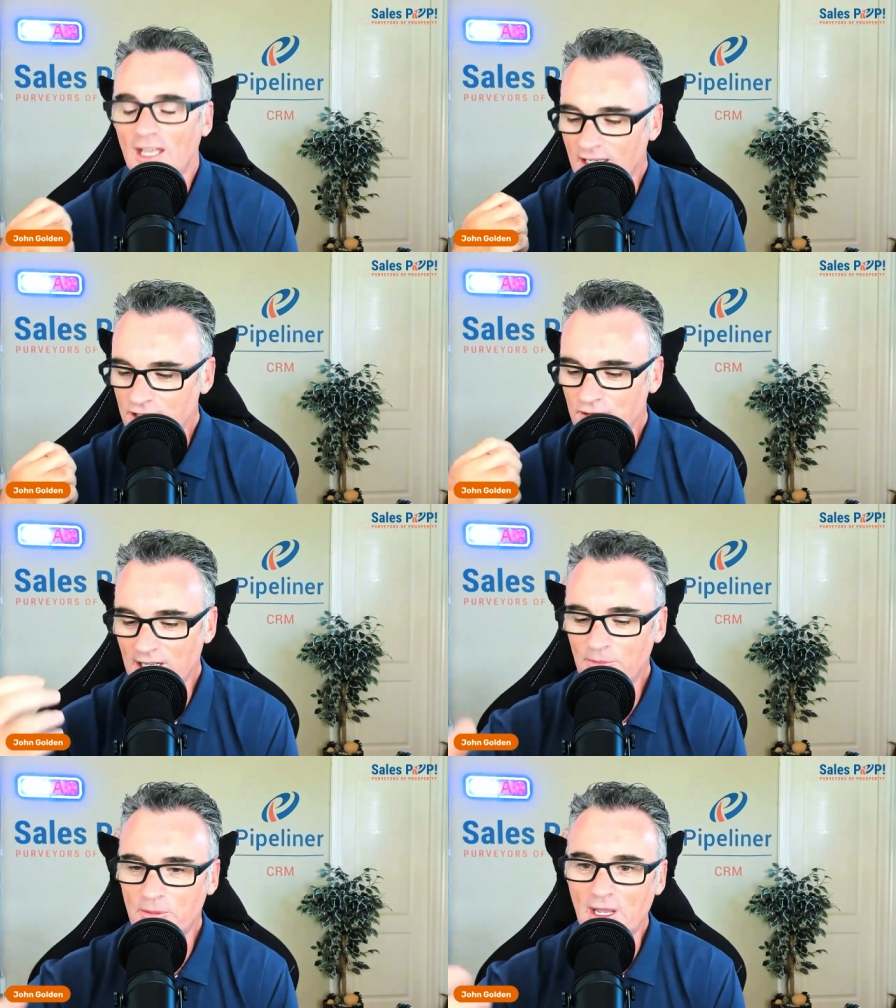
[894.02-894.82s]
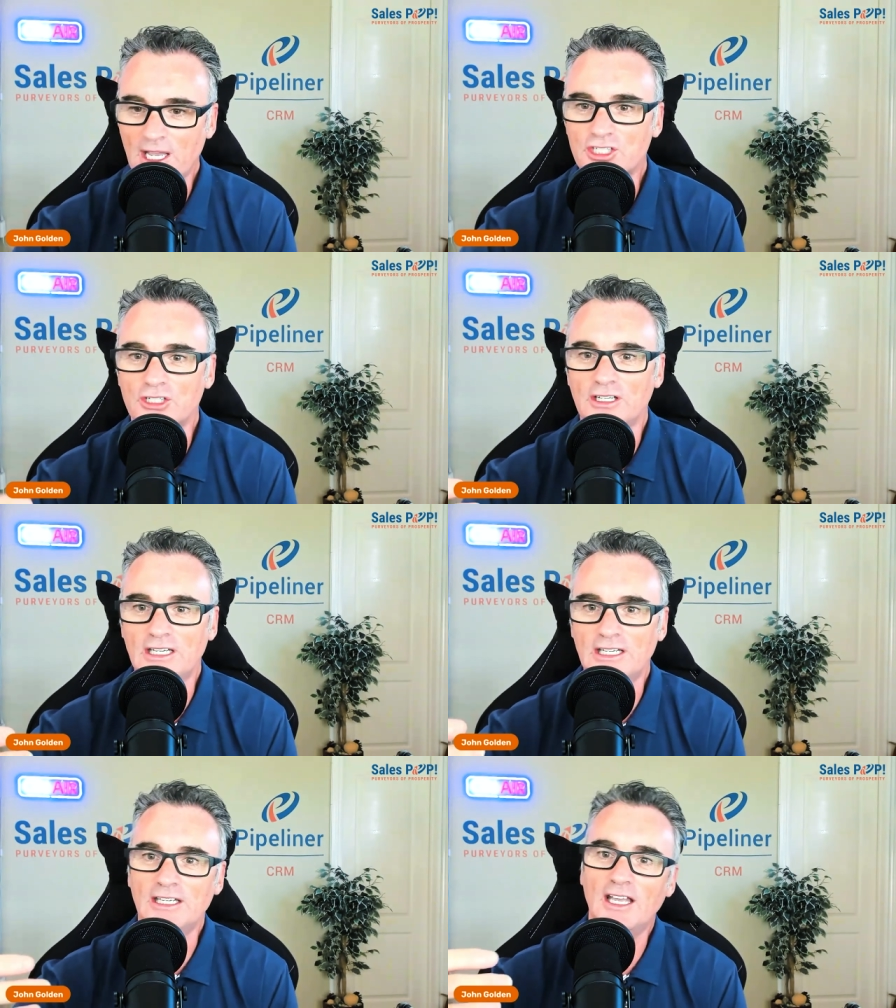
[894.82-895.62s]
uh, you help them
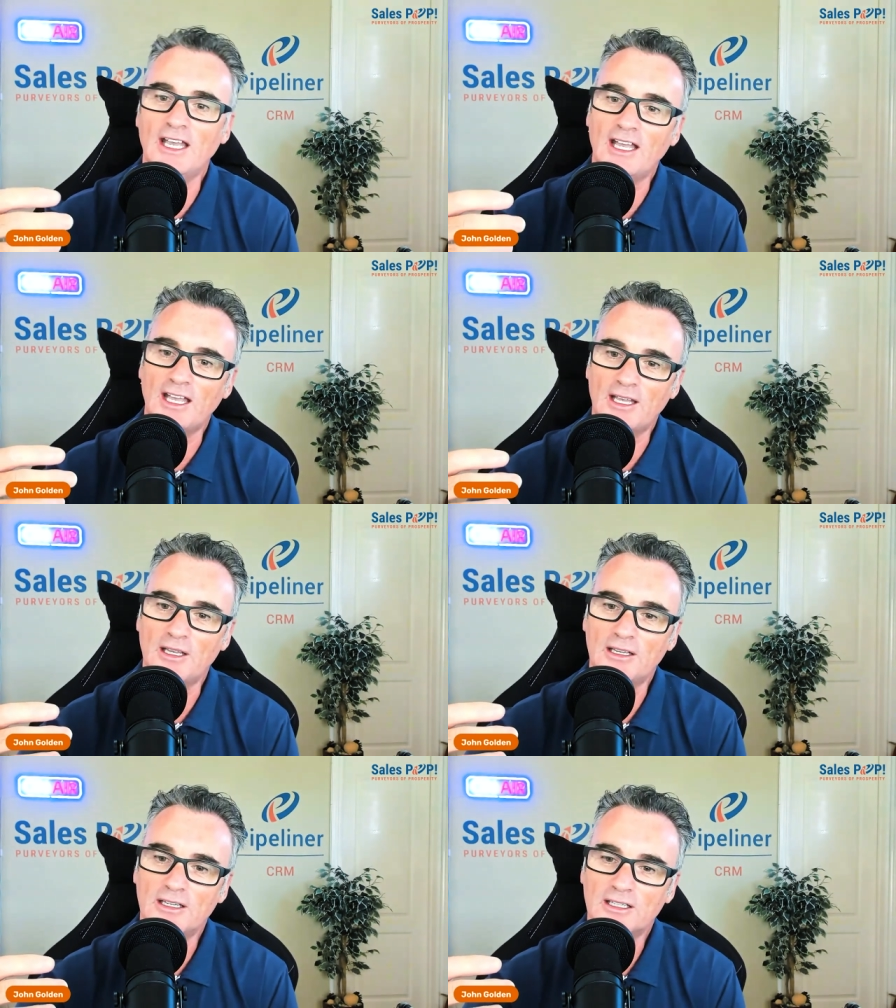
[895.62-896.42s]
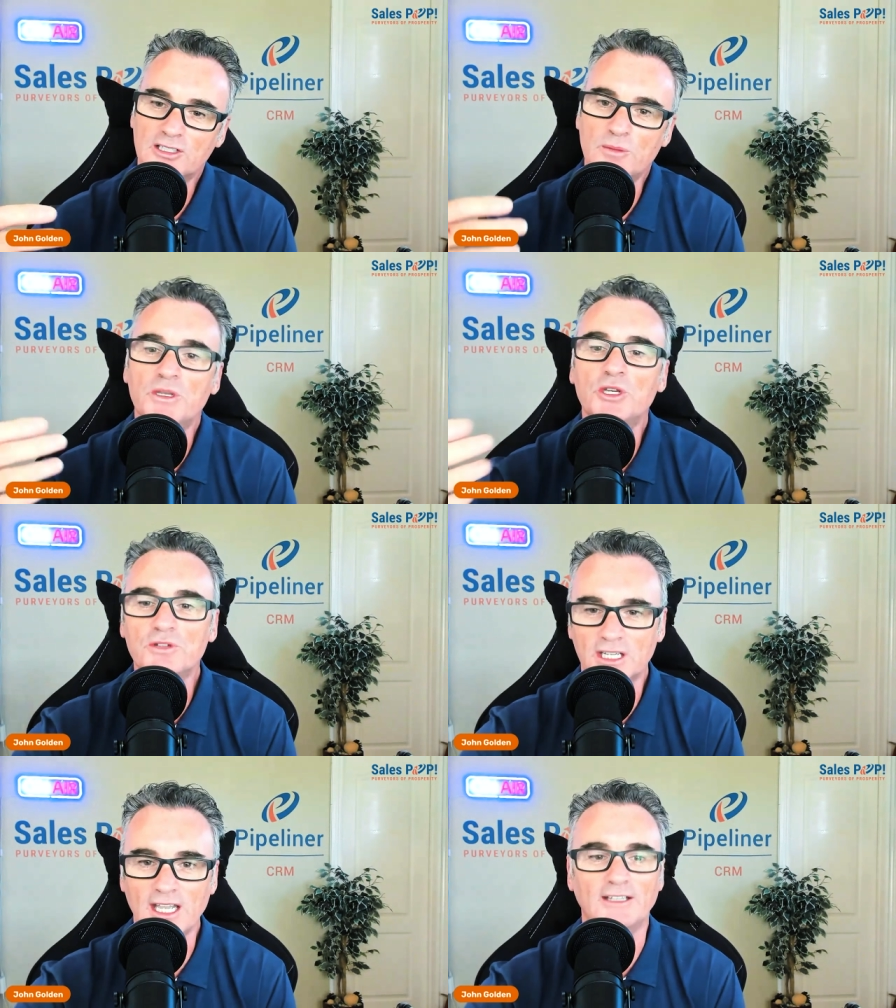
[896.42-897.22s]
actually uh,
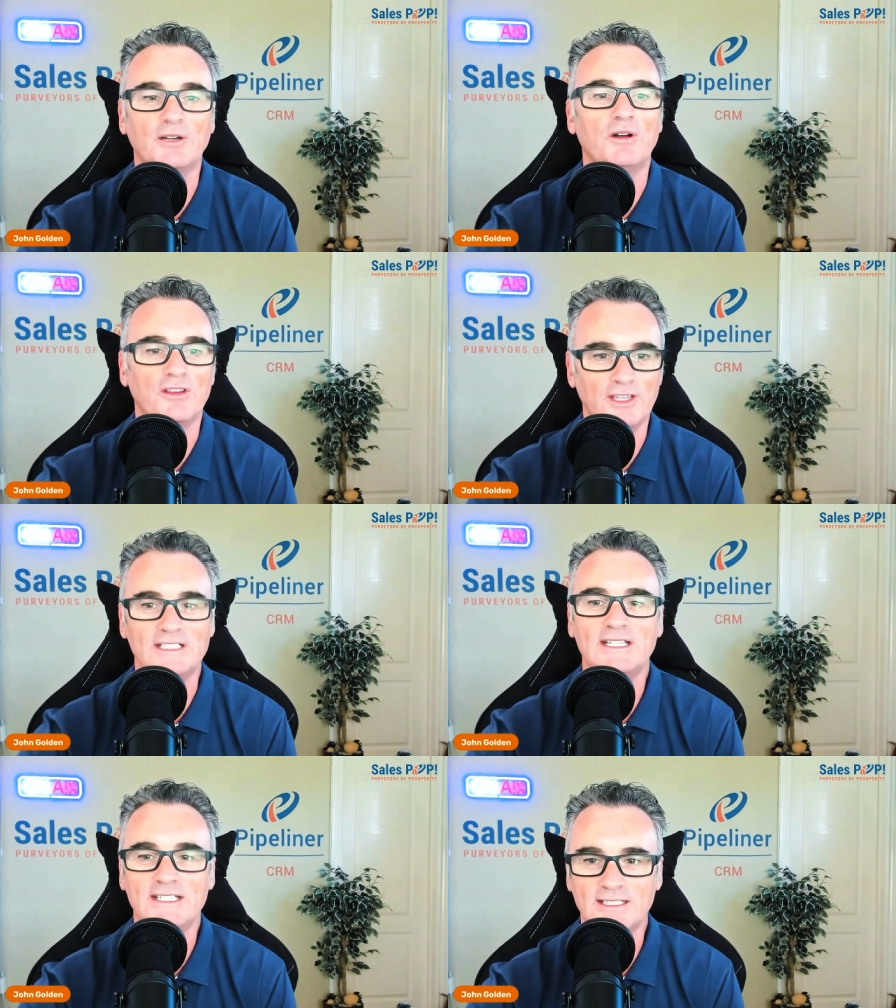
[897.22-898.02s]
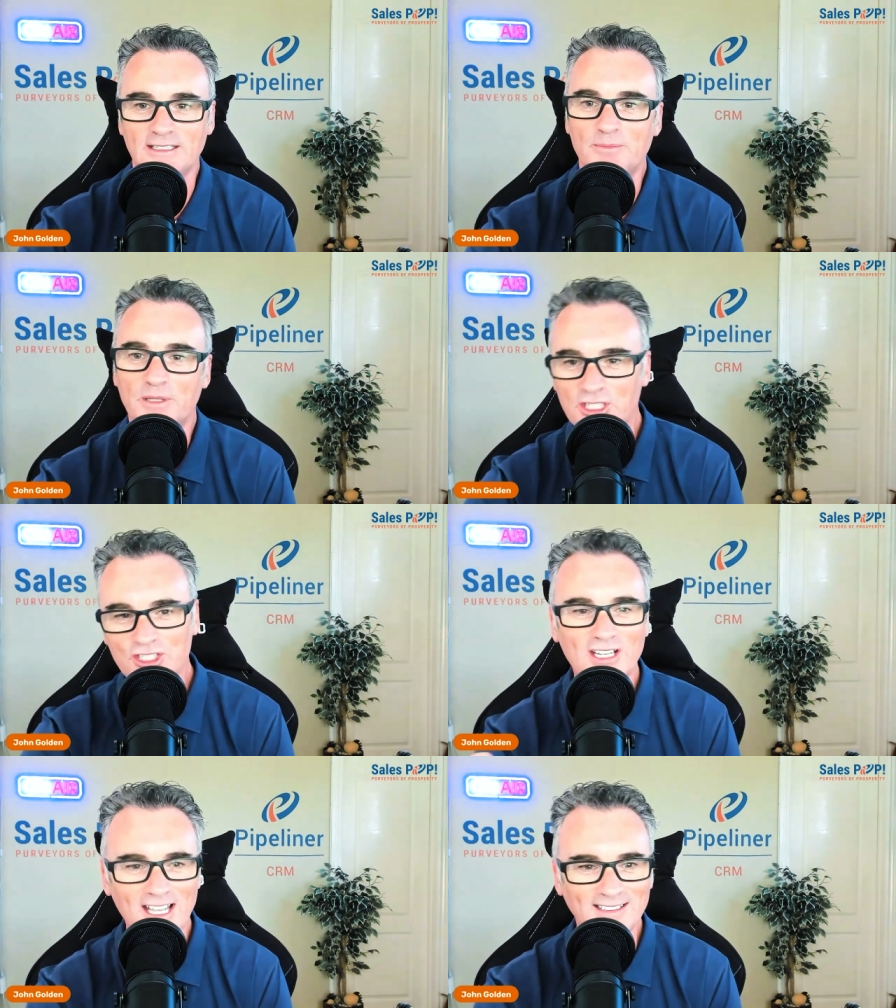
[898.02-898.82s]
communicate their authenticity
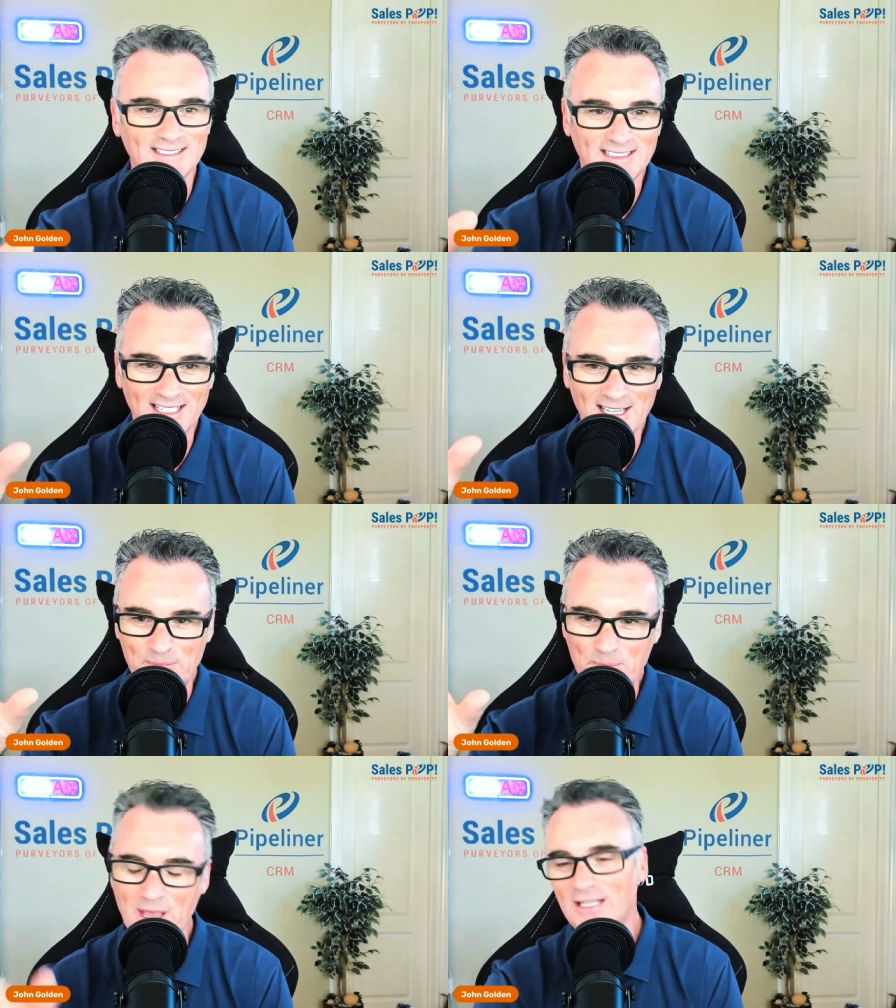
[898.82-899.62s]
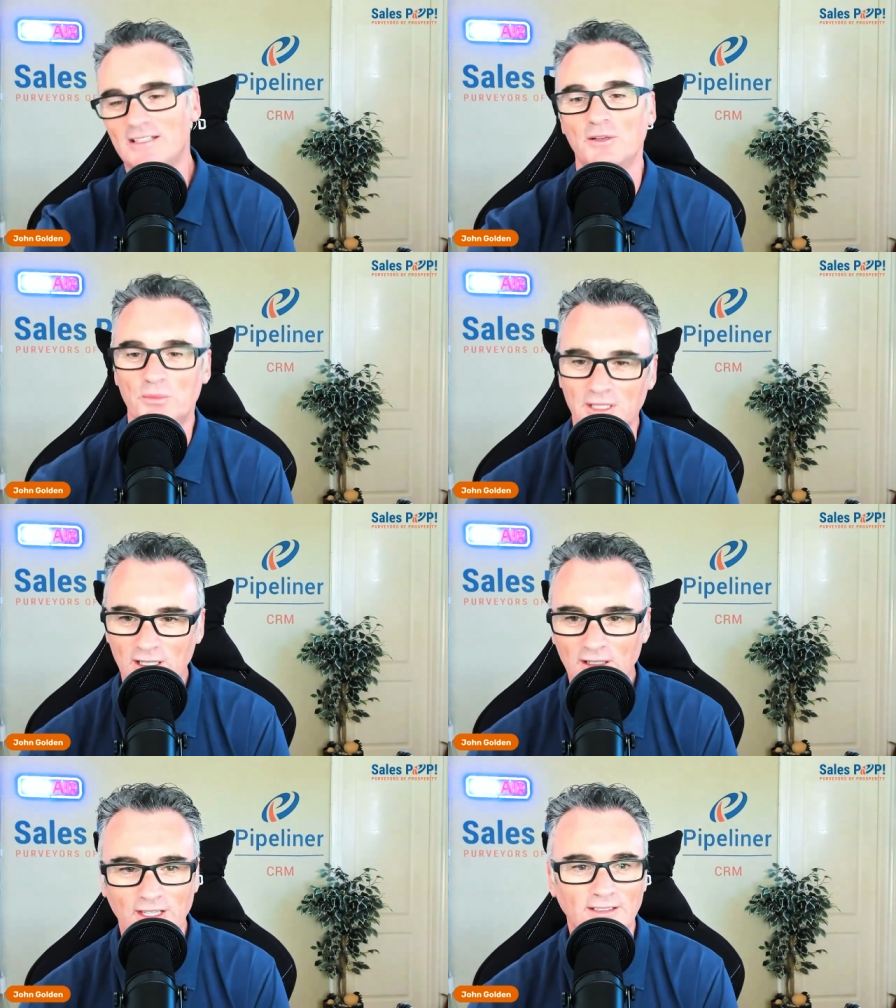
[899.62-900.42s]
because you can't you can't make somebody
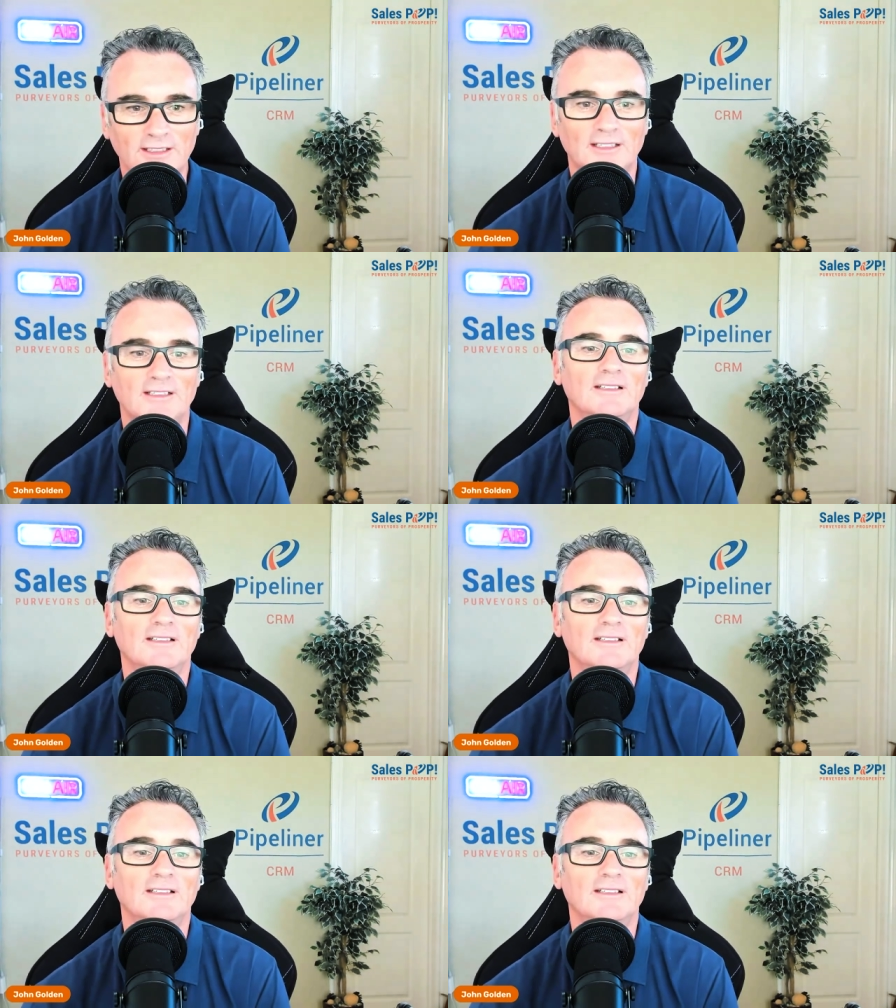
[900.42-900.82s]
authentic